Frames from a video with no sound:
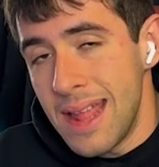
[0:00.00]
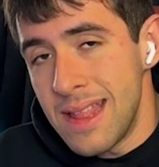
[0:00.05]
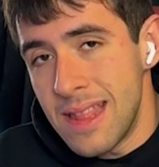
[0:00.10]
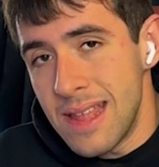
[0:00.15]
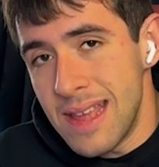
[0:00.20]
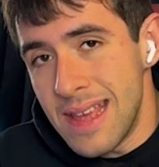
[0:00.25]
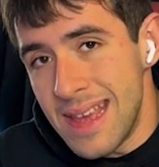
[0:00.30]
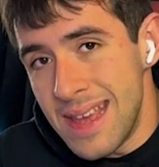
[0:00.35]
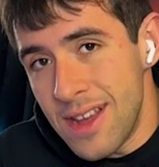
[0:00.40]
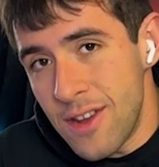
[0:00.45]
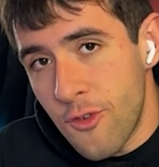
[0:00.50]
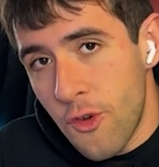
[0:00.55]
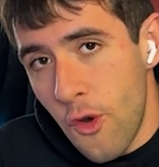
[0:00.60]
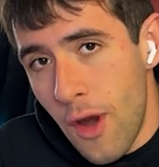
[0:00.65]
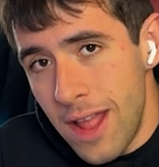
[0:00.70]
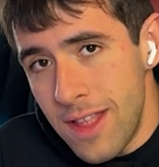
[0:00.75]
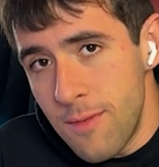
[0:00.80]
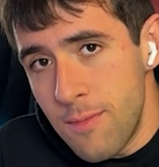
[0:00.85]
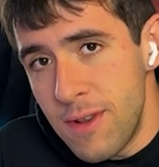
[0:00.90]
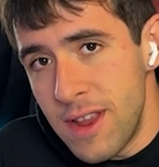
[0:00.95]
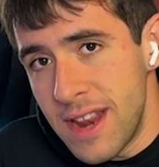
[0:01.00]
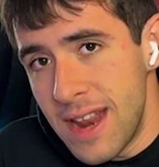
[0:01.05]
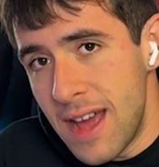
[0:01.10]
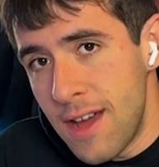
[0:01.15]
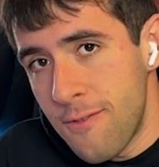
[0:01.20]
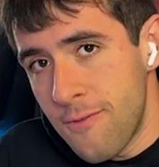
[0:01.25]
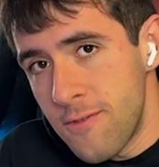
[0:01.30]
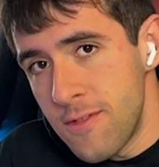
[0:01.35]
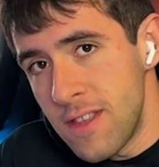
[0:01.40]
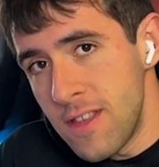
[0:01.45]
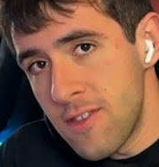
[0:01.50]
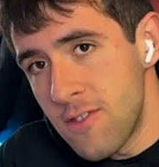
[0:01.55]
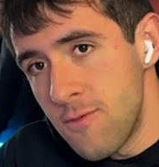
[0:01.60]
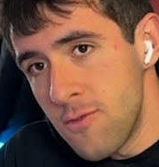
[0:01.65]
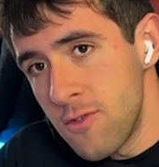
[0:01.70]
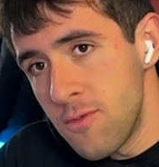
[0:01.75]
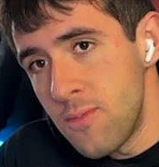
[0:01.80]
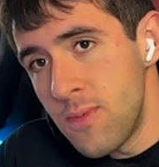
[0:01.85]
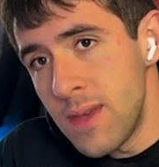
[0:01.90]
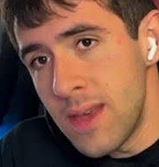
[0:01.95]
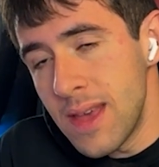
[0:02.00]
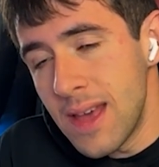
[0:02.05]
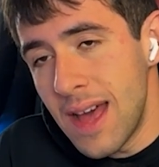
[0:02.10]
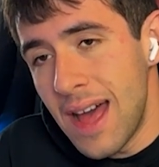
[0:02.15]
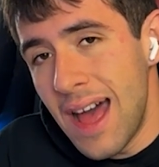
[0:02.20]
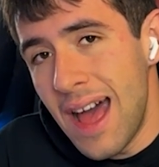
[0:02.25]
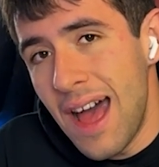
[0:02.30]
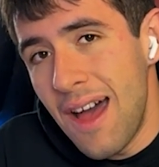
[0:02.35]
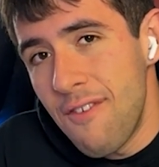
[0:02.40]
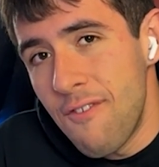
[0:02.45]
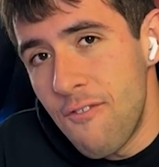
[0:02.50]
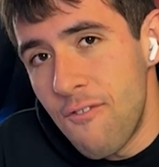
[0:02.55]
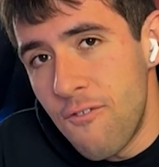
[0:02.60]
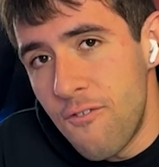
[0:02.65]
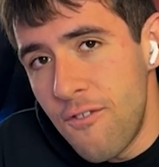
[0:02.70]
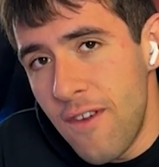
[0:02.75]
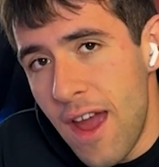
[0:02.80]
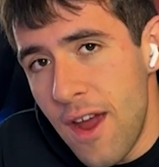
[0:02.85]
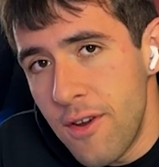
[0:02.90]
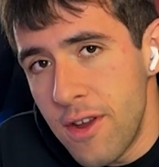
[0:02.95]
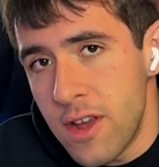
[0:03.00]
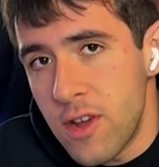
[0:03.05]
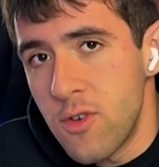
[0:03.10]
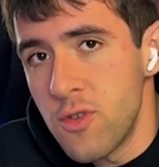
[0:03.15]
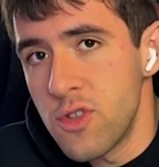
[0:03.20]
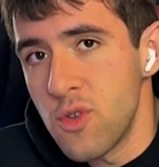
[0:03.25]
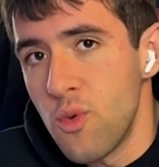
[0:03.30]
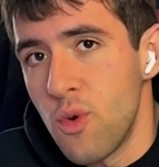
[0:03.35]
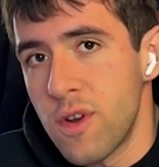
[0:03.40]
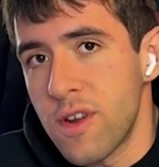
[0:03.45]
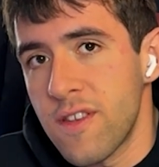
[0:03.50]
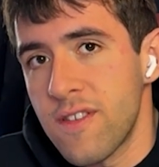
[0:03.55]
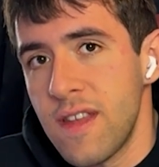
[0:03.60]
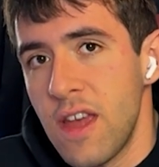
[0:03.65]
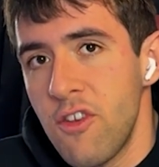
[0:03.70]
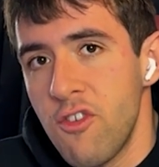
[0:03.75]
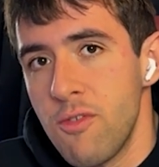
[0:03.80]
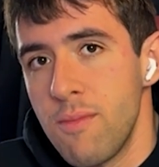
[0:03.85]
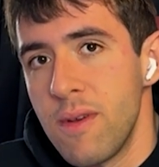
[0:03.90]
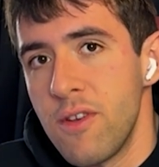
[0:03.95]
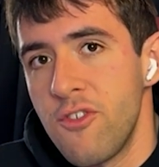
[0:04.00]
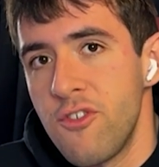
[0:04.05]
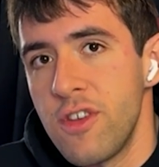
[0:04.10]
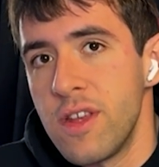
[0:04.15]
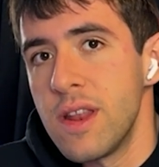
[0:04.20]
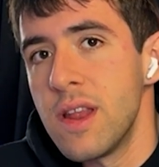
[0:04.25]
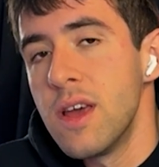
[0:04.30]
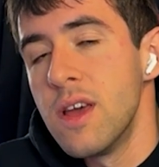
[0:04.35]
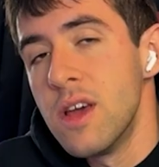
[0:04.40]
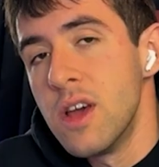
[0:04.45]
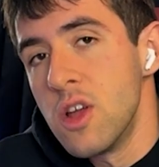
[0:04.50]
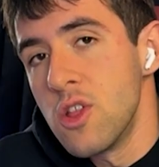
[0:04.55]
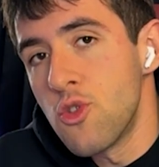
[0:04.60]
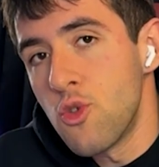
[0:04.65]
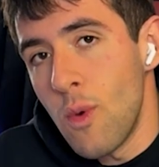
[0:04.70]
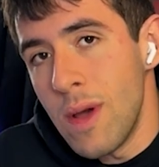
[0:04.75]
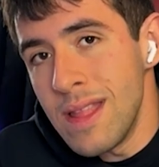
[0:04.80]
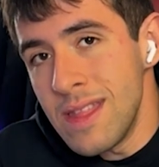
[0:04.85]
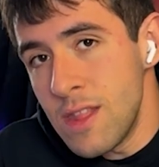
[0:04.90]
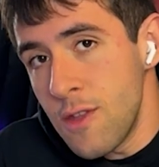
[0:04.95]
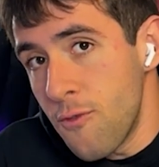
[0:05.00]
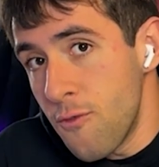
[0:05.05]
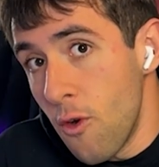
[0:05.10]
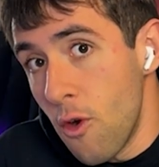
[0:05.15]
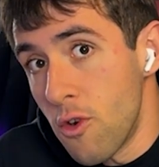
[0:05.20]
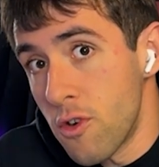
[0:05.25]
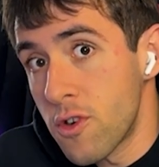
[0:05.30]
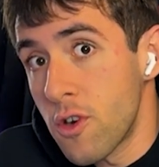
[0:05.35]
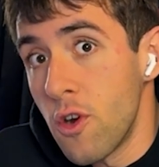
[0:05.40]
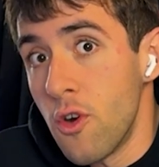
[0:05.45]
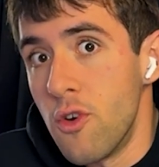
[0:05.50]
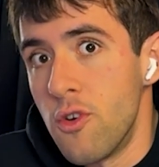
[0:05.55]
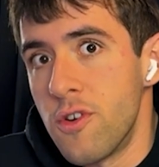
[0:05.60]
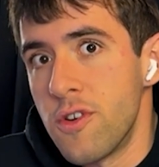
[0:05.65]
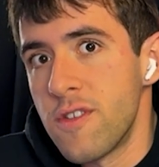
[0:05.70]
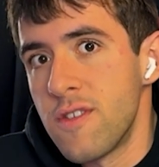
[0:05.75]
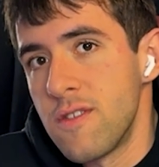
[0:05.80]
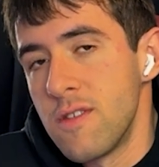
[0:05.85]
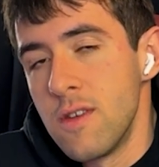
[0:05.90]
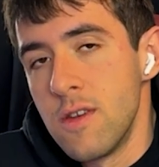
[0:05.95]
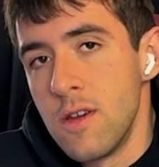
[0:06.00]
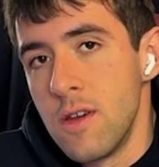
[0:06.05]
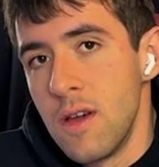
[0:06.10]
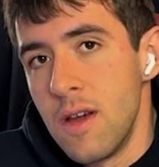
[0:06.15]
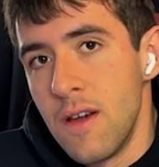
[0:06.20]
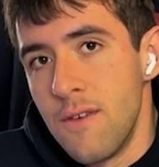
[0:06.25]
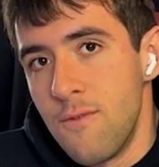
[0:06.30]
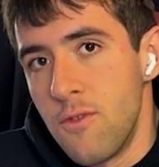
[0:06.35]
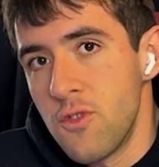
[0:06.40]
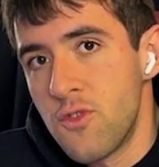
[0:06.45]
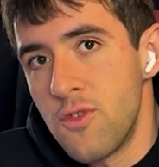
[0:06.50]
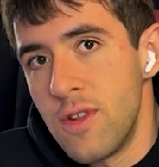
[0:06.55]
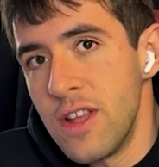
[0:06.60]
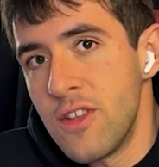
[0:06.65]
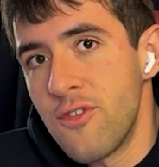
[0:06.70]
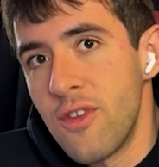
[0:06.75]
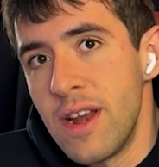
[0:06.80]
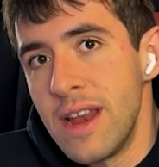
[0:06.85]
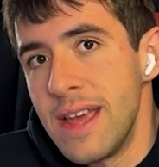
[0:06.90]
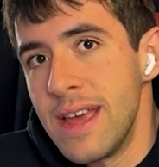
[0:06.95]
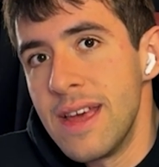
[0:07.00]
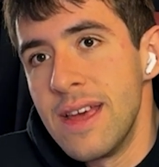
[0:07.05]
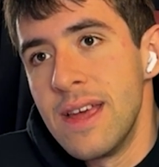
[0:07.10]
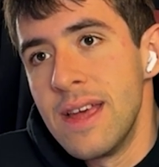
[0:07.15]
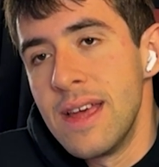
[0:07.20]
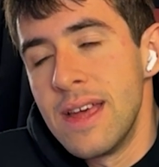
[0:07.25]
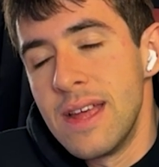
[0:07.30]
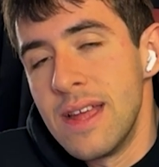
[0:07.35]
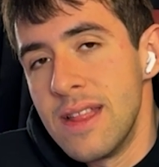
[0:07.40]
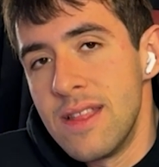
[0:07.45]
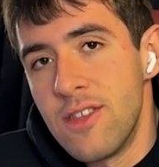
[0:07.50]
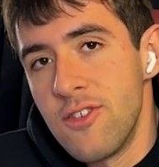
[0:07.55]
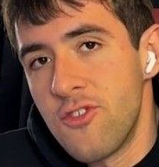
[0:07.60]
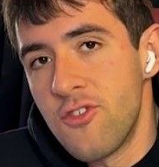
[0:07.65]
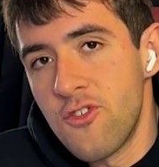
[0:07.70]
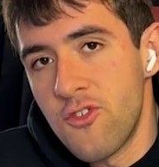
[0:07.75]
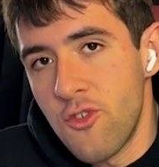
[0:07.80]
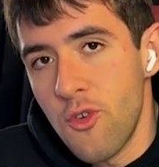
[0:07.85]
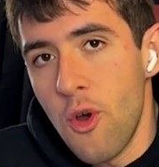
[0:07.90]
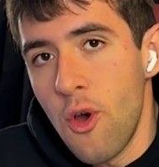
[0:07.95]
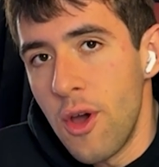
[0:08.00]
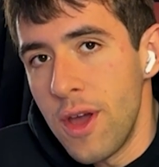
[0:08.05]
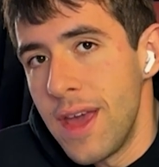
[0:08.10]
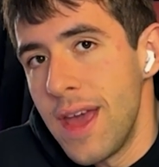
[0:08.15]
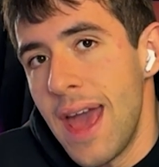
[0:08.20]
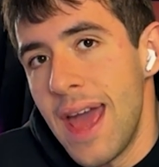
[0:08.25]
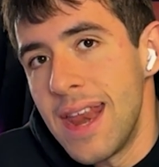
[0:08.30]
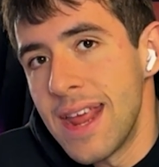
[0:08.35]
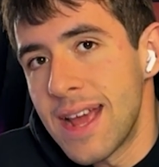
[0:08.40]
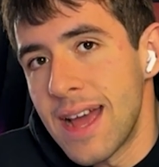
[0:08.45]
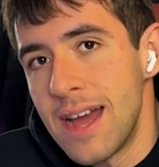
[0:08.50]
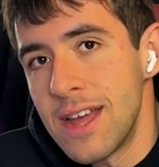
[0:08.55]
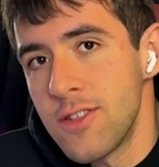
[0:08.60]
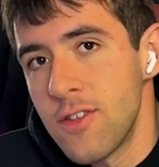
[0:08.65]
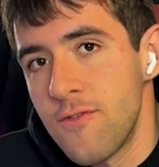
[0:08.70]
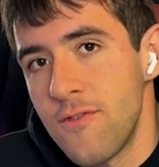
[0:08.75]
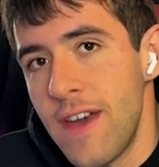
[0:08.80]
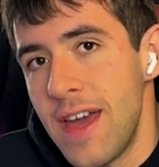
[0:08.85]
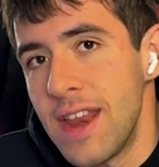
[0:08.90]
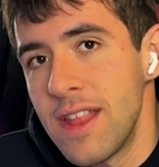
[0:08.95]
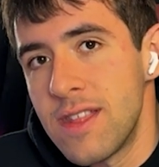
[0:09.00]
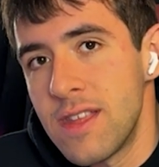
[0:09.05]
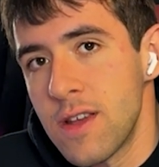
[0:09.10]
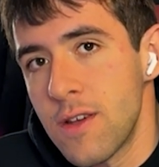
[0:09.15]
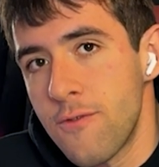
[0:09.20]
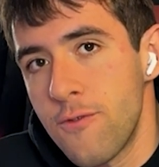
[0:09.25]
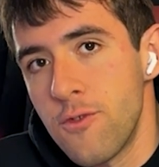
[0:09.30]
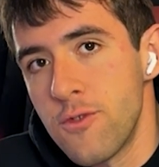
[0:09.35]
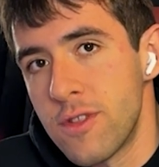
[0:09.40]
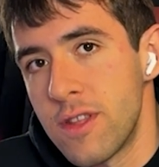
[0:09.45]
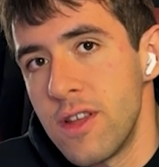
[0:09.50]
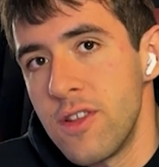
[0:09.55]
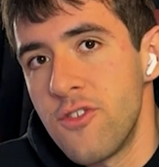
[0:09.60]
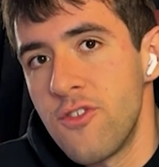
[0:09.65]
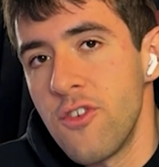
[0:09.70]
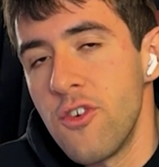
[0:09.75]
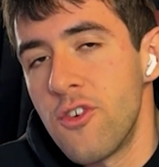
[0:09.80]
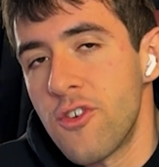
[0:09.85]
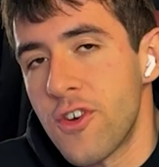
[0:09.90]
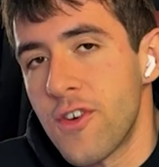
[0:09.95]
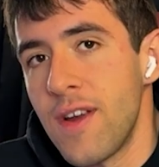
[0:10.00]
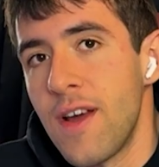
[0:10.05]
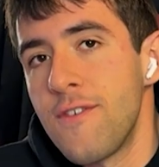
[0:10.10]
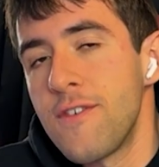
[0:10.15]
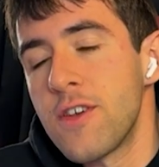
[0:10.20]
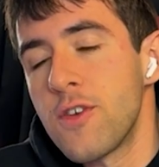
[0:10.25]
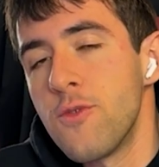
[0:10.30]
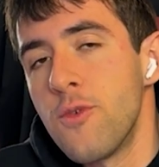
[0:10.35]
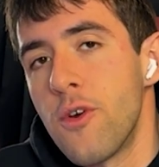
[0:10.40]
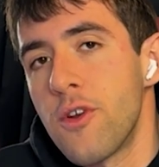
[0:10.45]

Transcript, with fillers: And incredibly enough, this would be a very good workstation machine. twenty-four cores would literally destroy any kind of editing footage or graphic